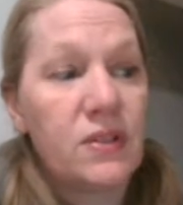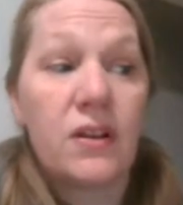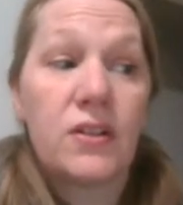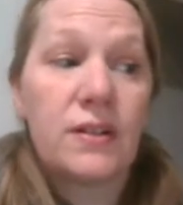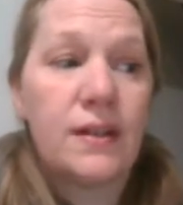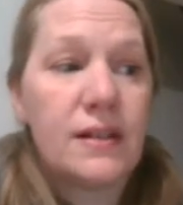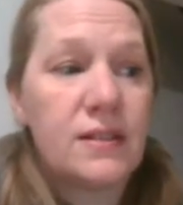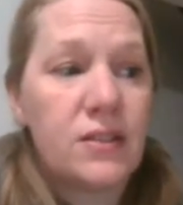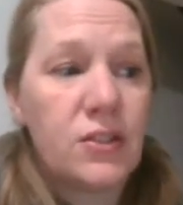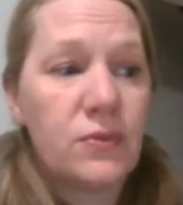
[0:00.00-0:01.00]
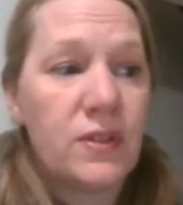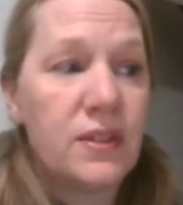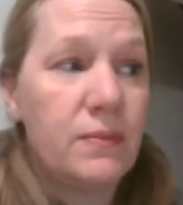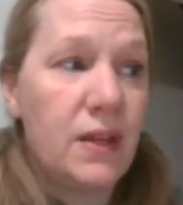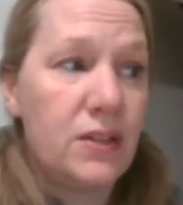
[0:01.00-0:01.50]
on her glasses to read
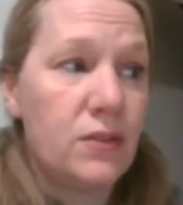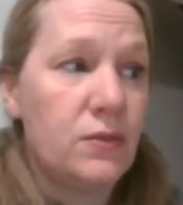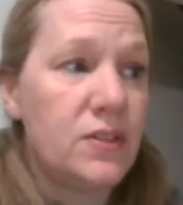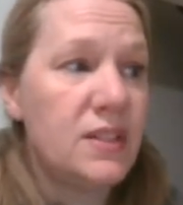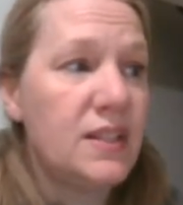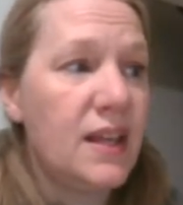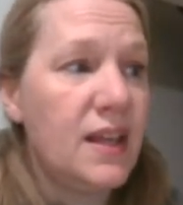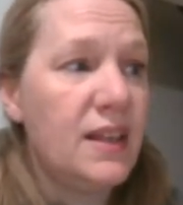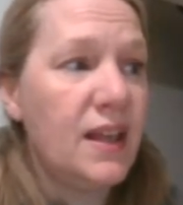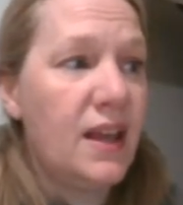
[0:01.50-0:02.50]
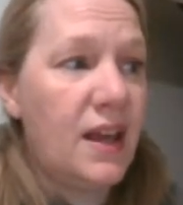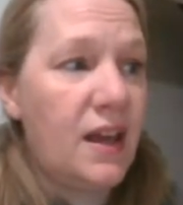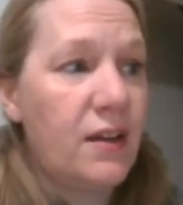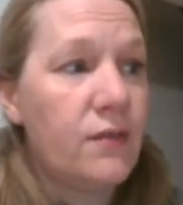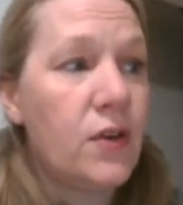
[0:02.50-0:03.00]
the menu. Today they
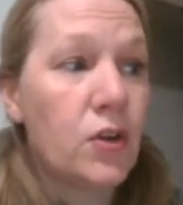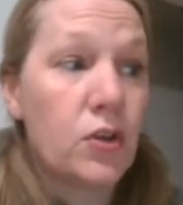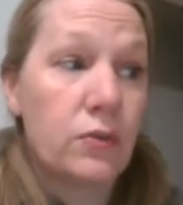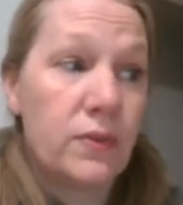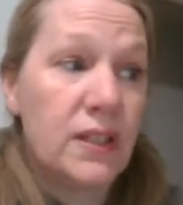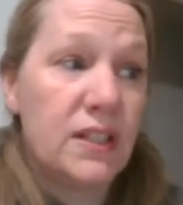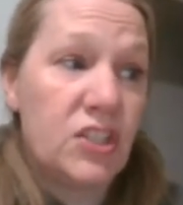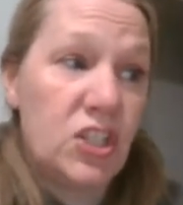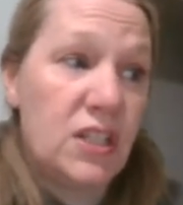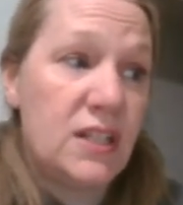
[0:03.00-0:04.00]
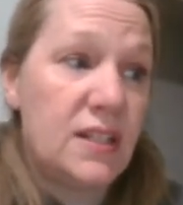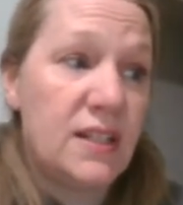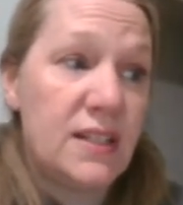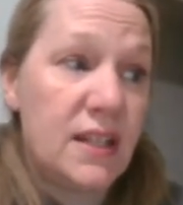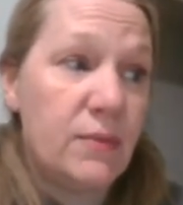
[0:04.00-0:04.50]
have gorilla cheese
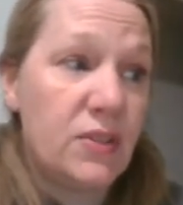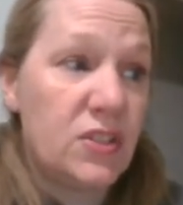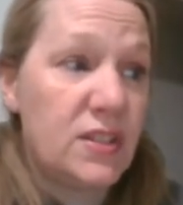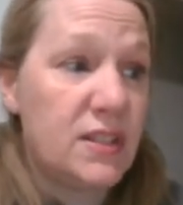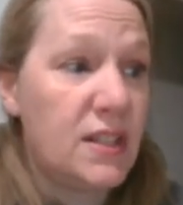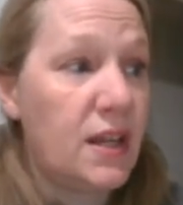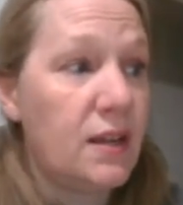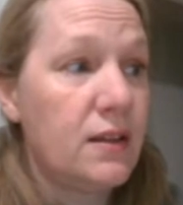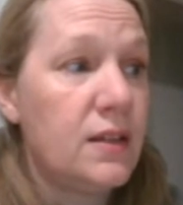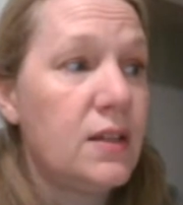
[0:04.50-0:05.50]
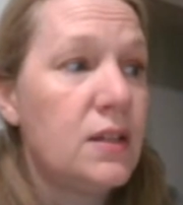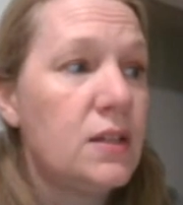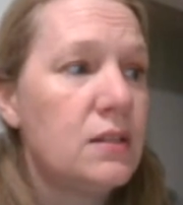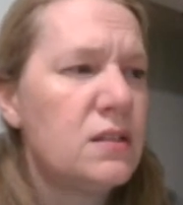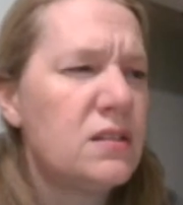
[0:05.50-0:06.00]
and sandwiches today.
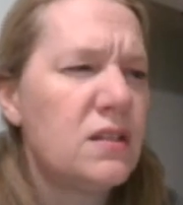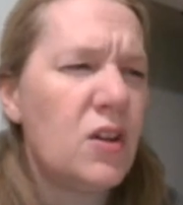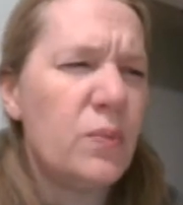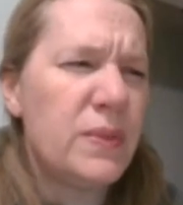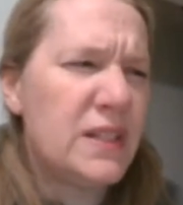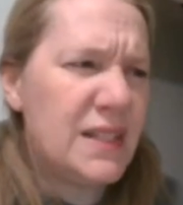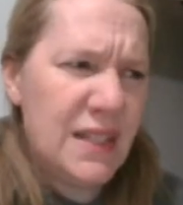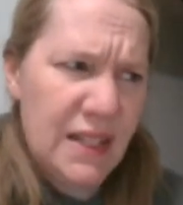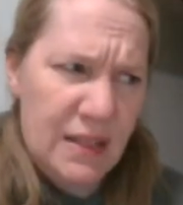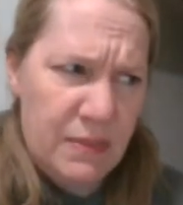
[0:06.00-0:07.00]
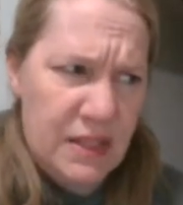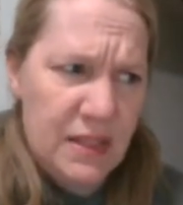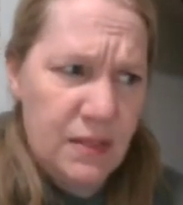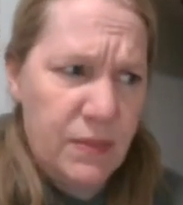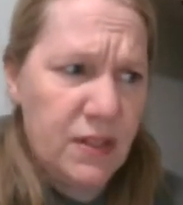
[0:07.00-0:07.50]
Don't be silly,
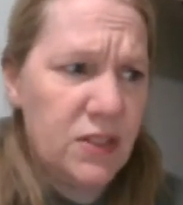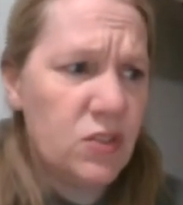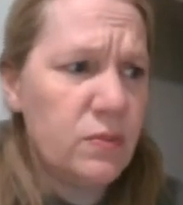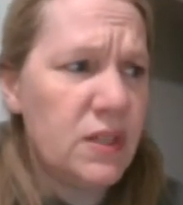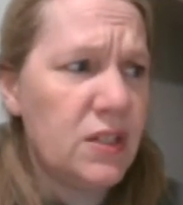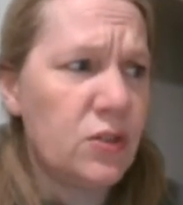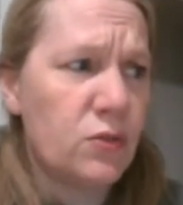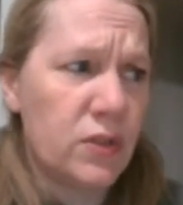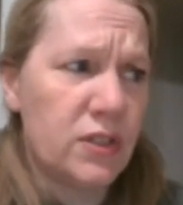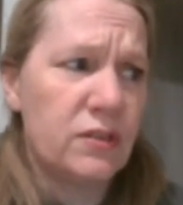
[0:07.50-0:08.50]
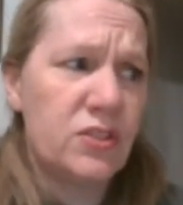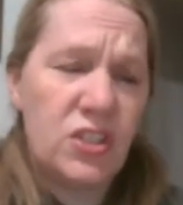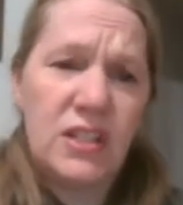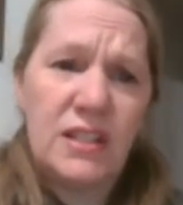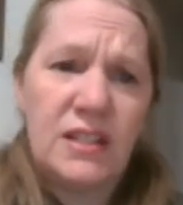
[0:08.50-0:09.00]
Mrs. Millie. You mean grilled
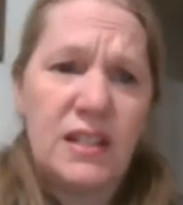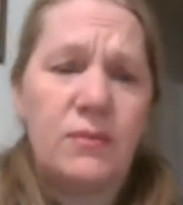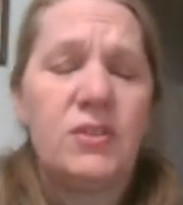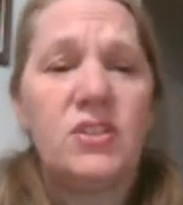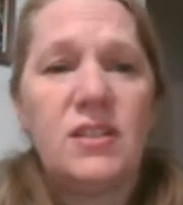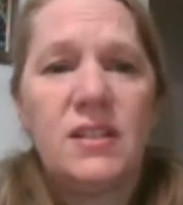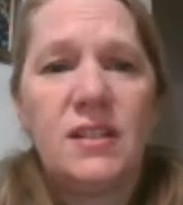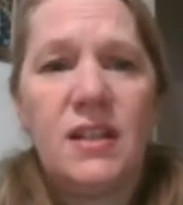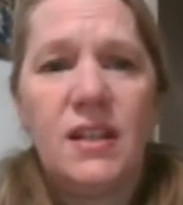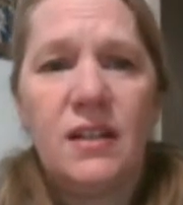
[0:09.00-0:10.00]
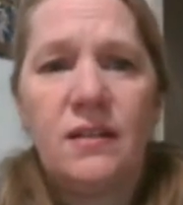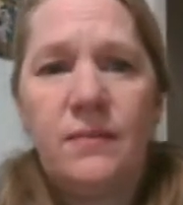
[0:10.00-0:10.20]
cheese sandwiches today?